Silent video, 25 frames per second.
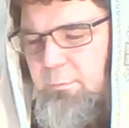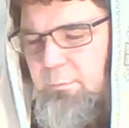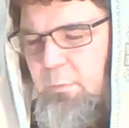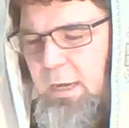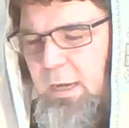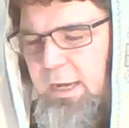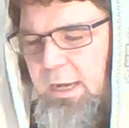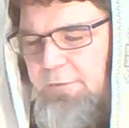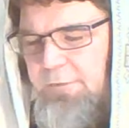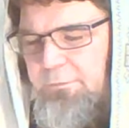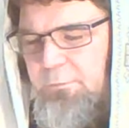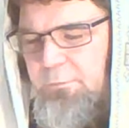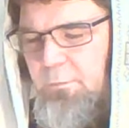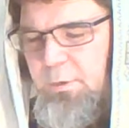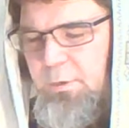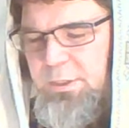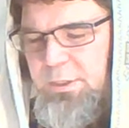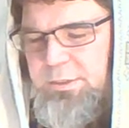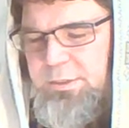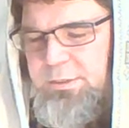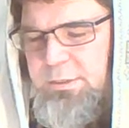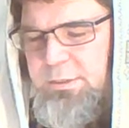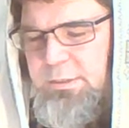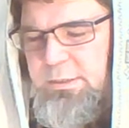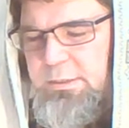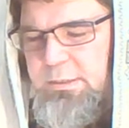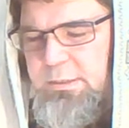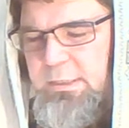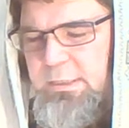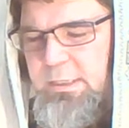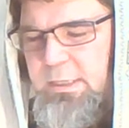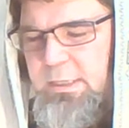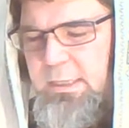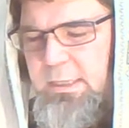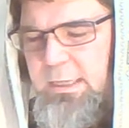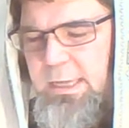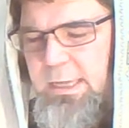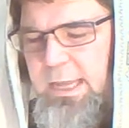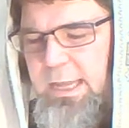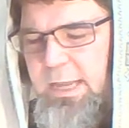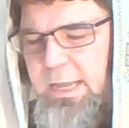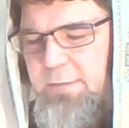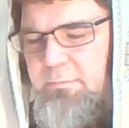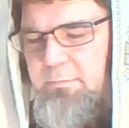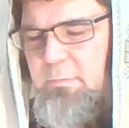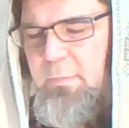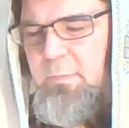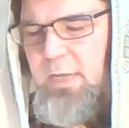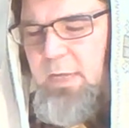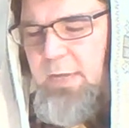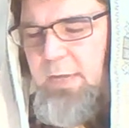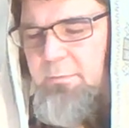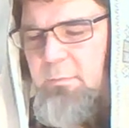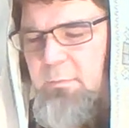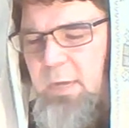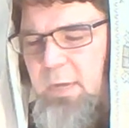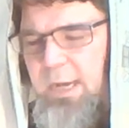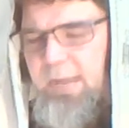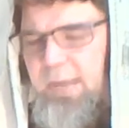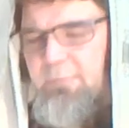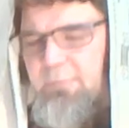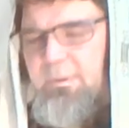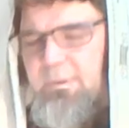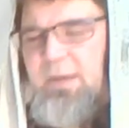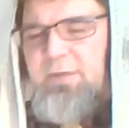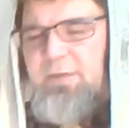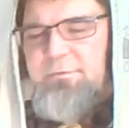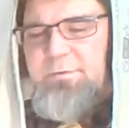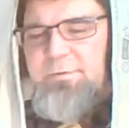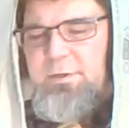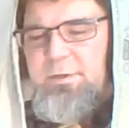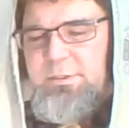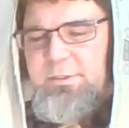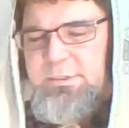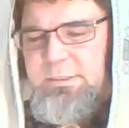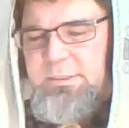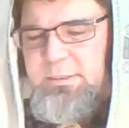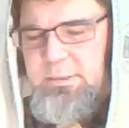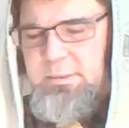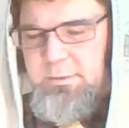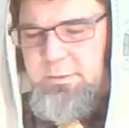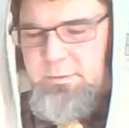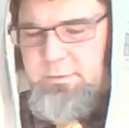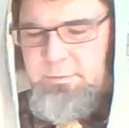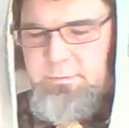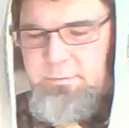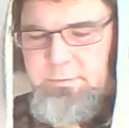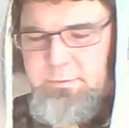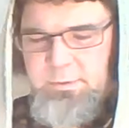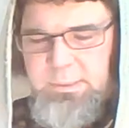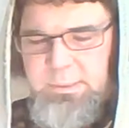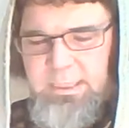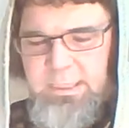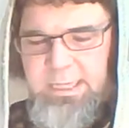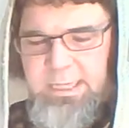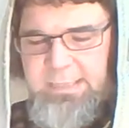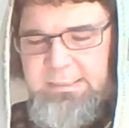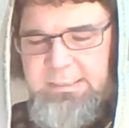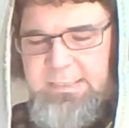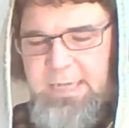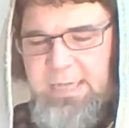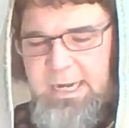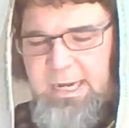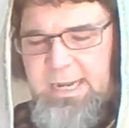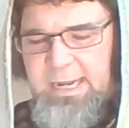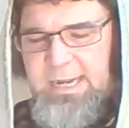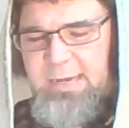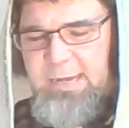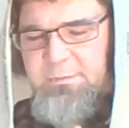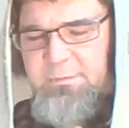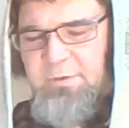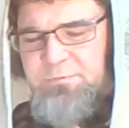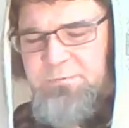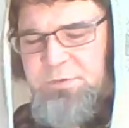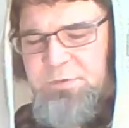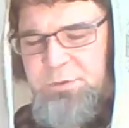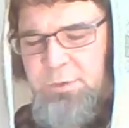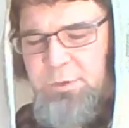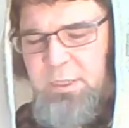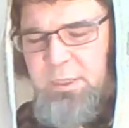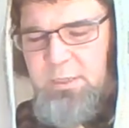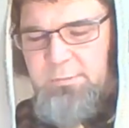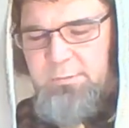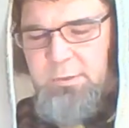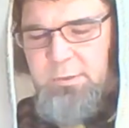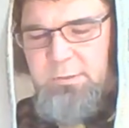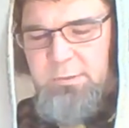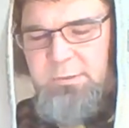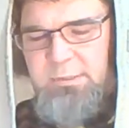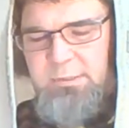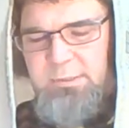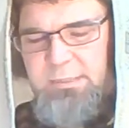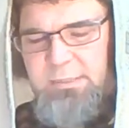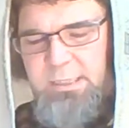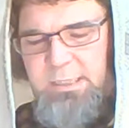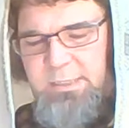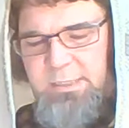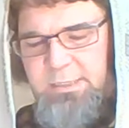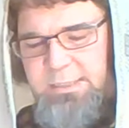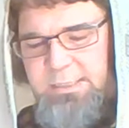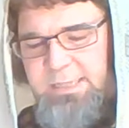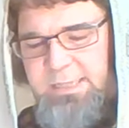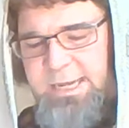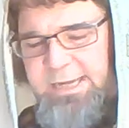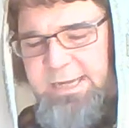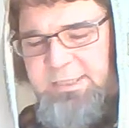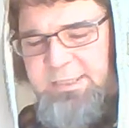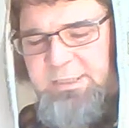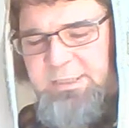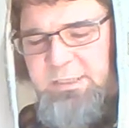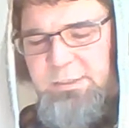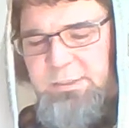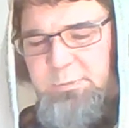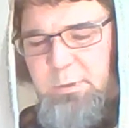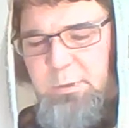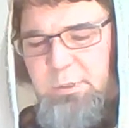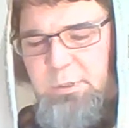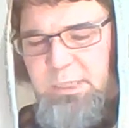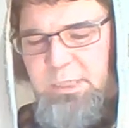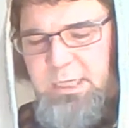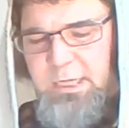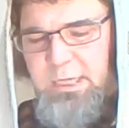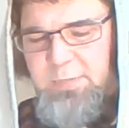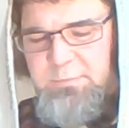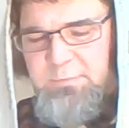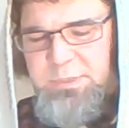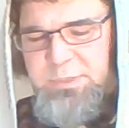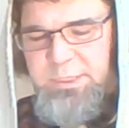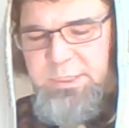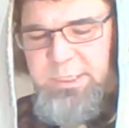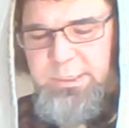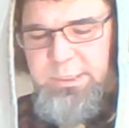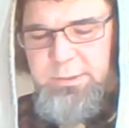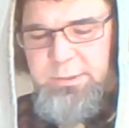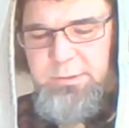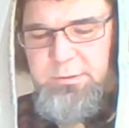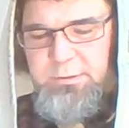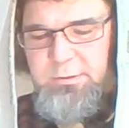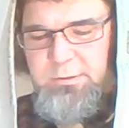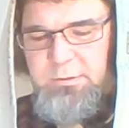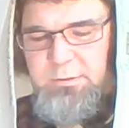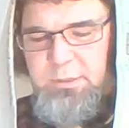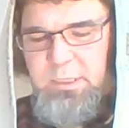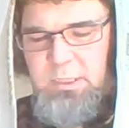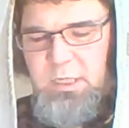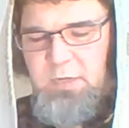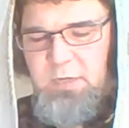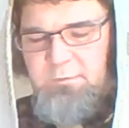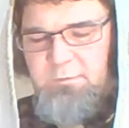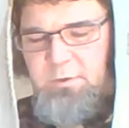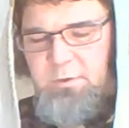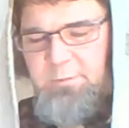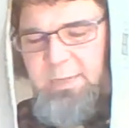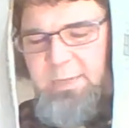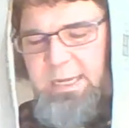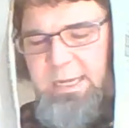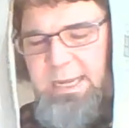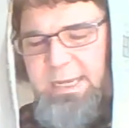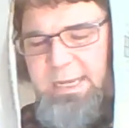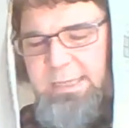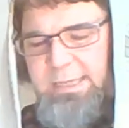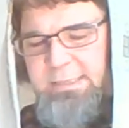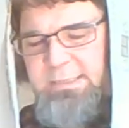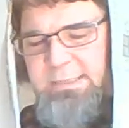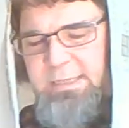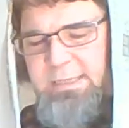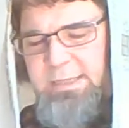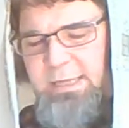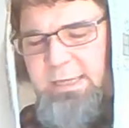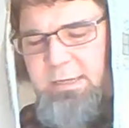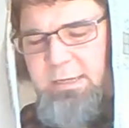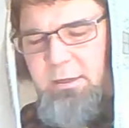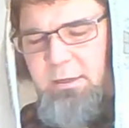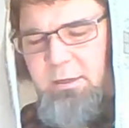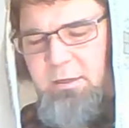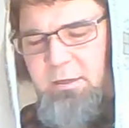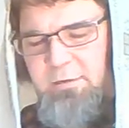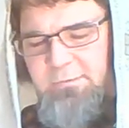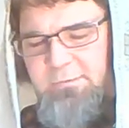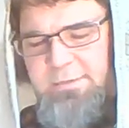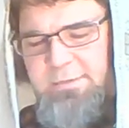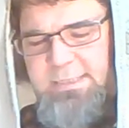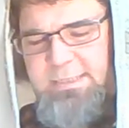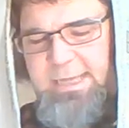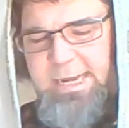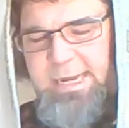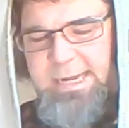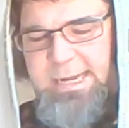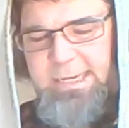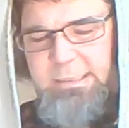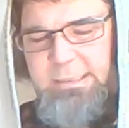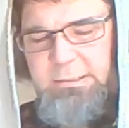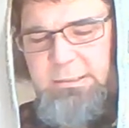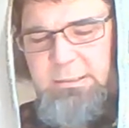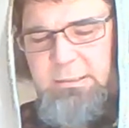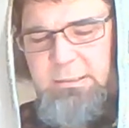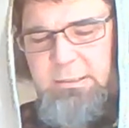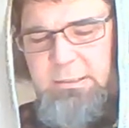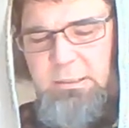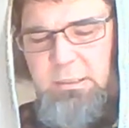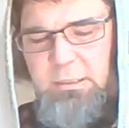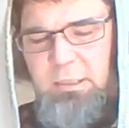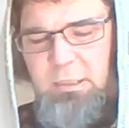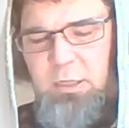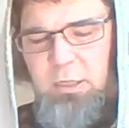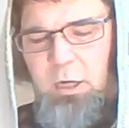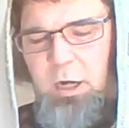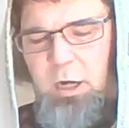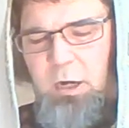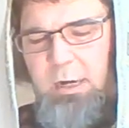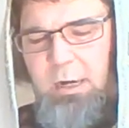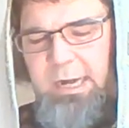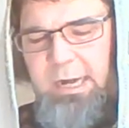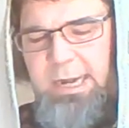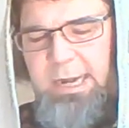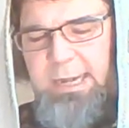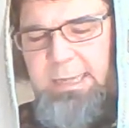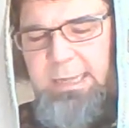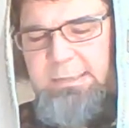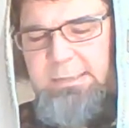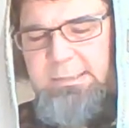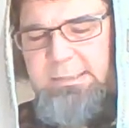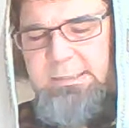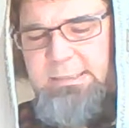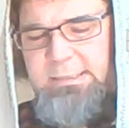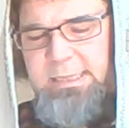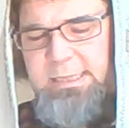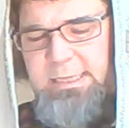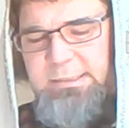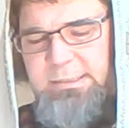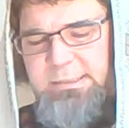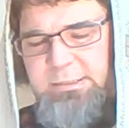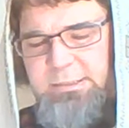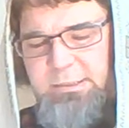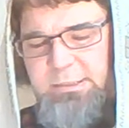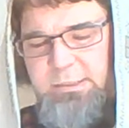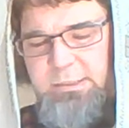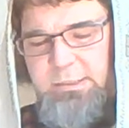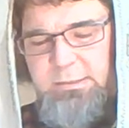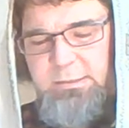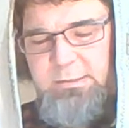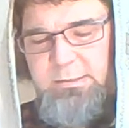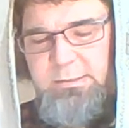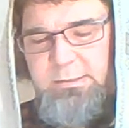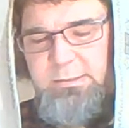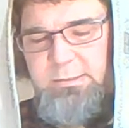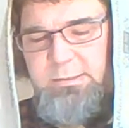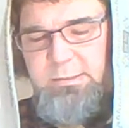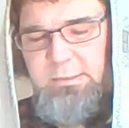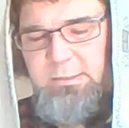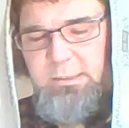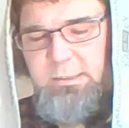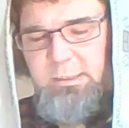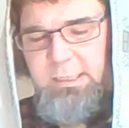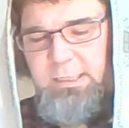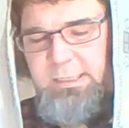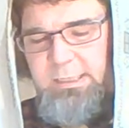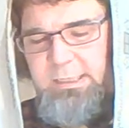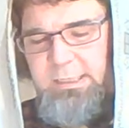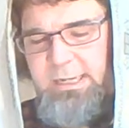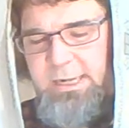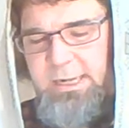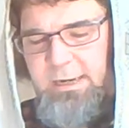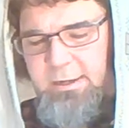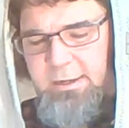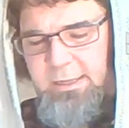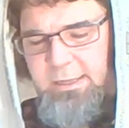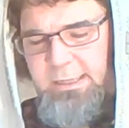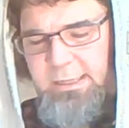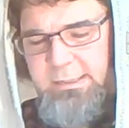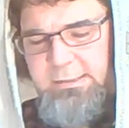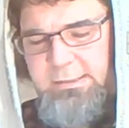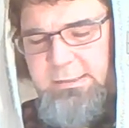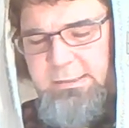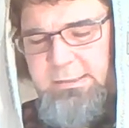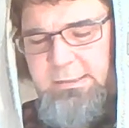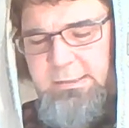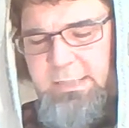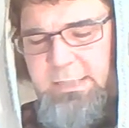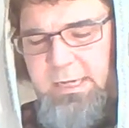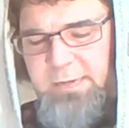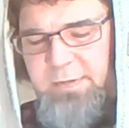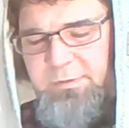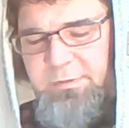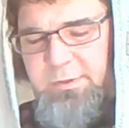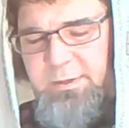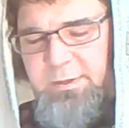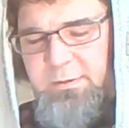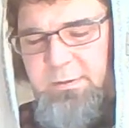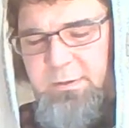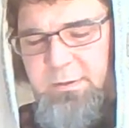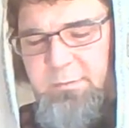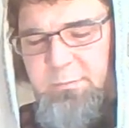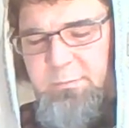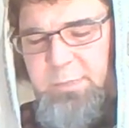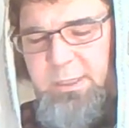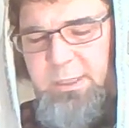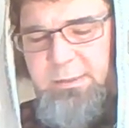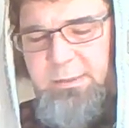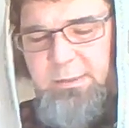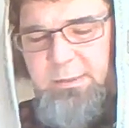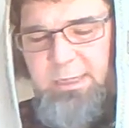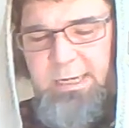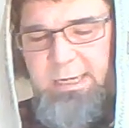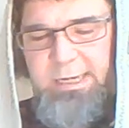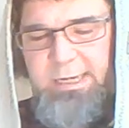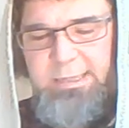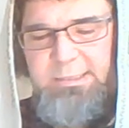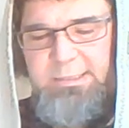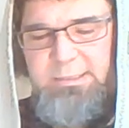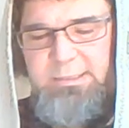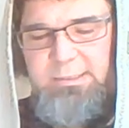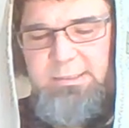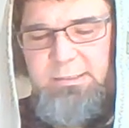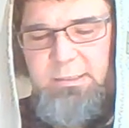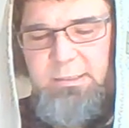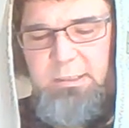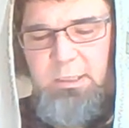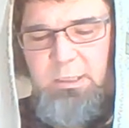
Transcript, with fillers: my fortress, and, and my refuge, in time of troubles, the nations will come to you from the ends of the earth, saying, Our ancestors inheritance, nothing but lies,